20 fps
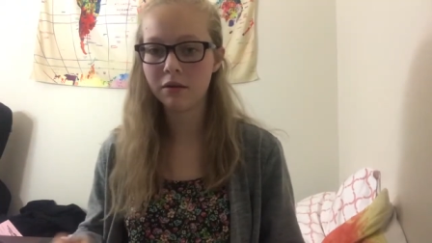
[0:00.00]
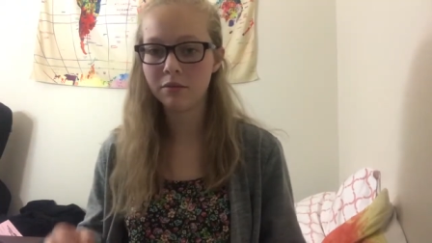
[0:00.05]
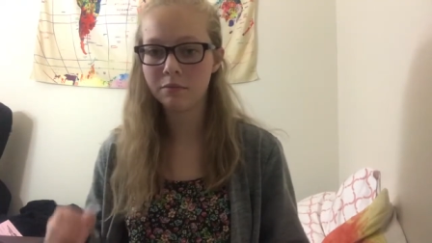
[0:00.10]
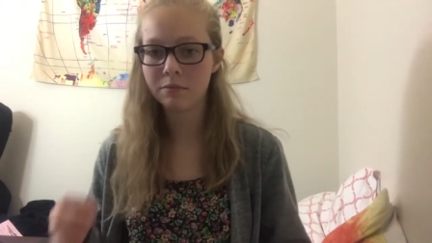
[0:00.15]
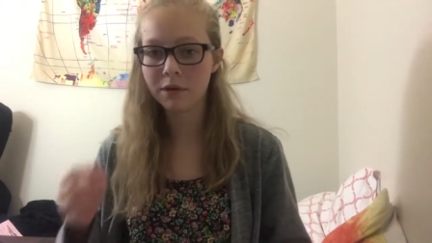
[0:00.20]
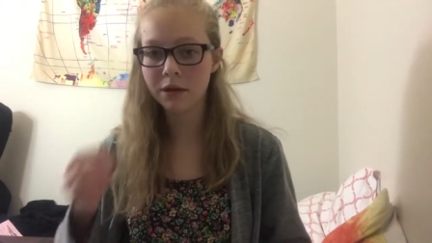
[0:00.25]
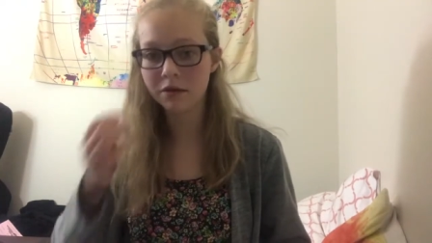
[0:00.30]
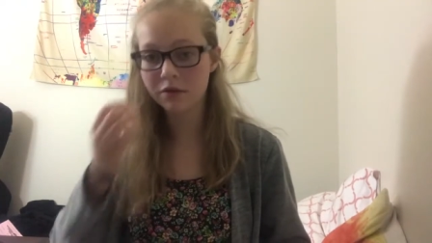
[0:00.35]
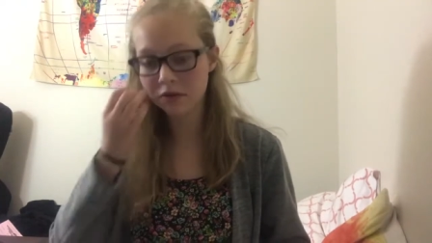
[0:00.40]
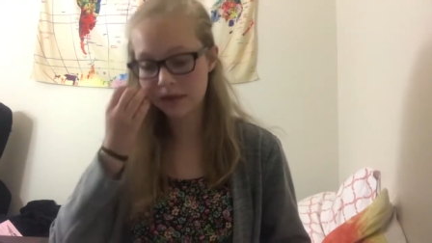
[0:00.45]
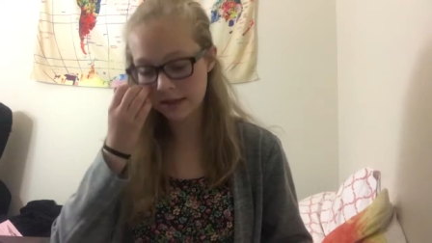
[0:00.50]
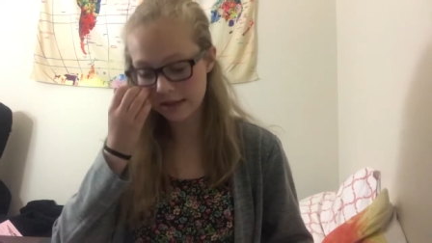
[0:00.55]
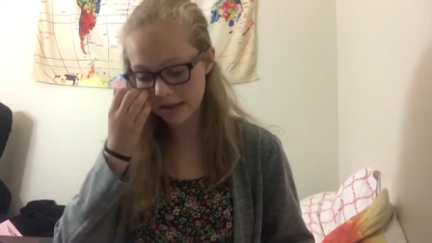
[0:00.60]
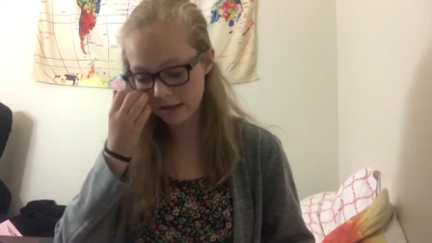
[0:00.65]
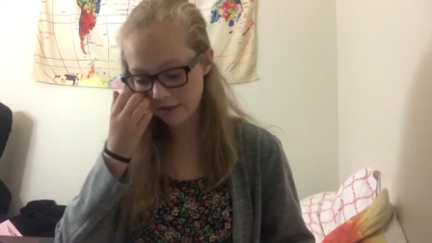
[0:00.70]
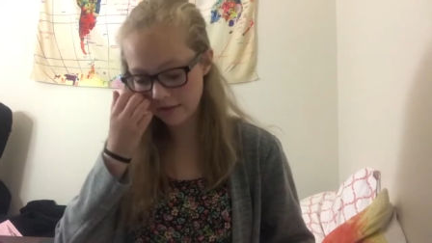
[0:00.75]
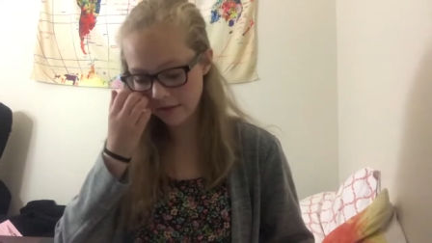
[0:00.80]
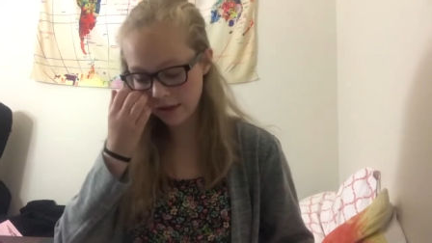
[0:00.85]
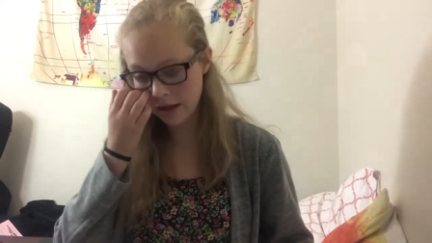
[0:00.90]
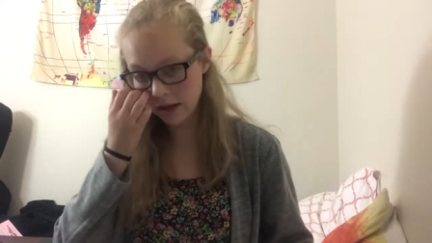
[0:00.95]
be
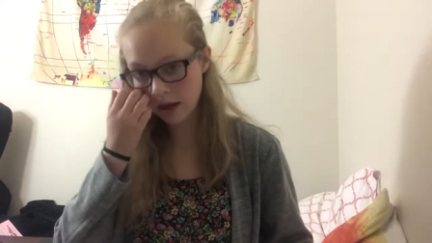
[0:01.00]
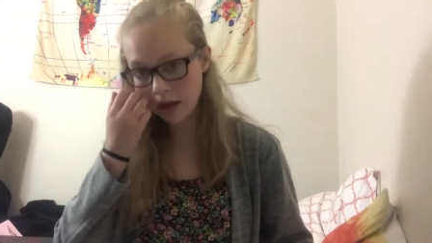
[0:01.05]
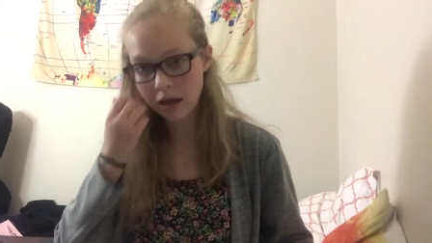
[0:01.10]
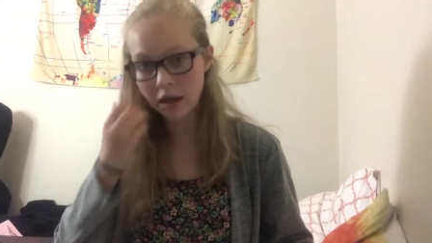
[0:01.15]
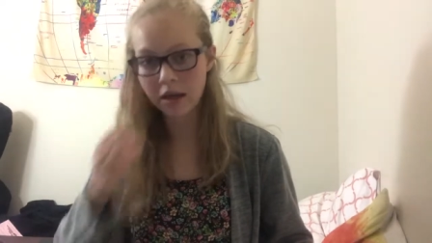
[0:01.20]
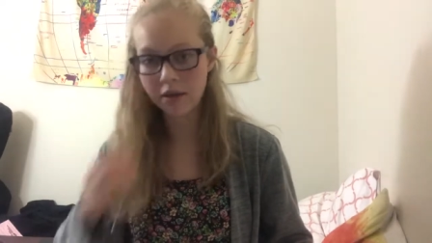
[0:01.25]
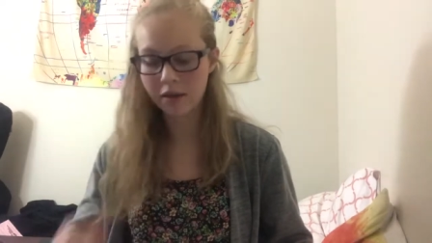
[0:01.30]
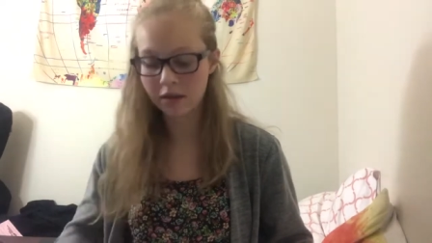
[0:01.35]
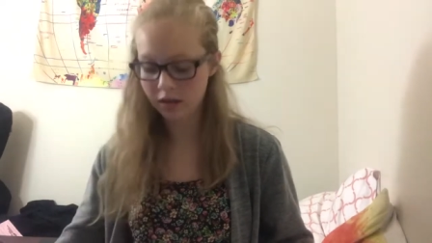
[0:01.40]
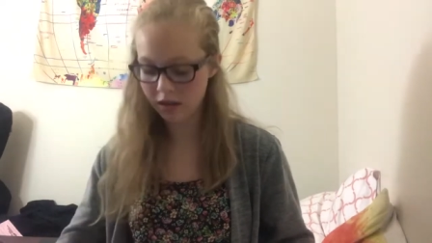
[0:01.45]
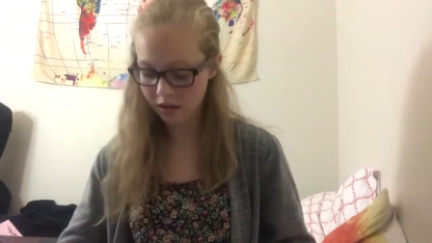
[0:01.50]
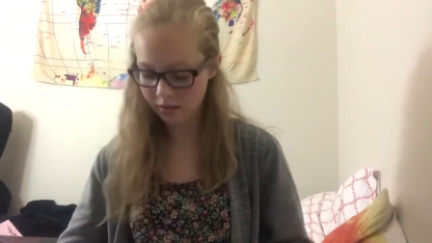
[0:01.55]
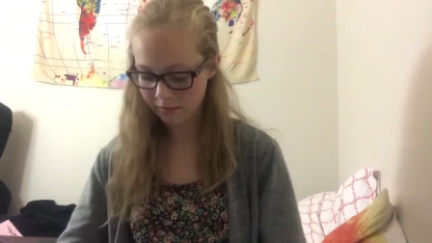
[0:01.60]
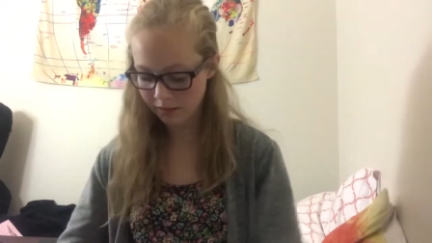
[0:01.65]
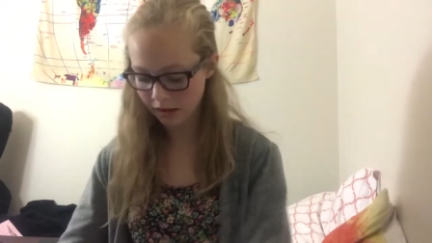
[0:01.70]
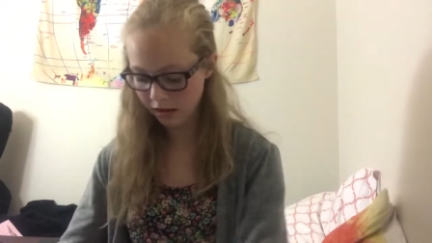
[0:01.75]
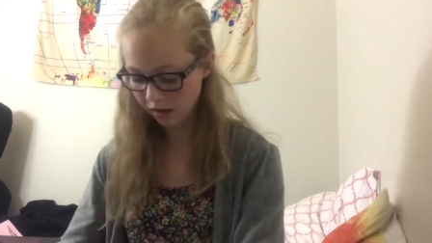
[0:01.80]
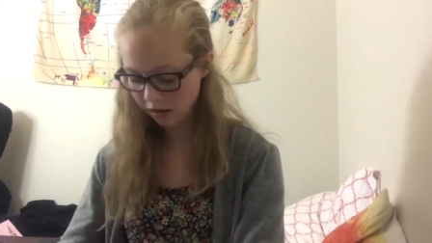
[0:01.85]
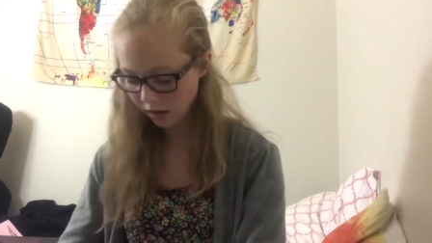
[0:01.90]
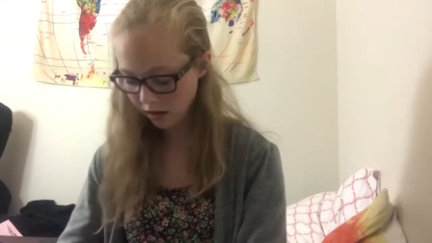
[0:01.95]
receiving in the
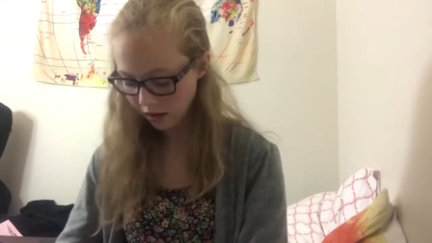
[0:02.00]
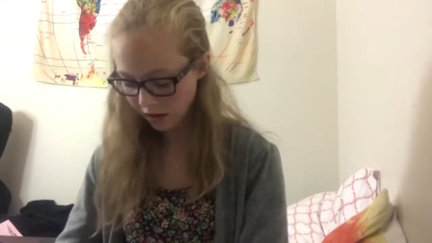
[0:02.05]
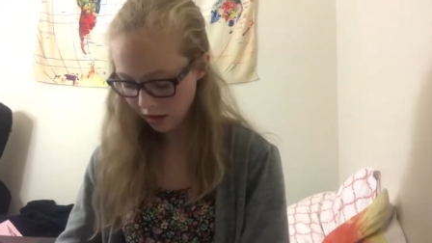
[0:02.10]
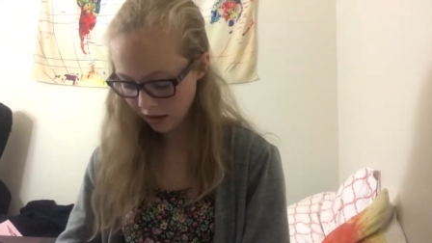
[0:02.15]
email,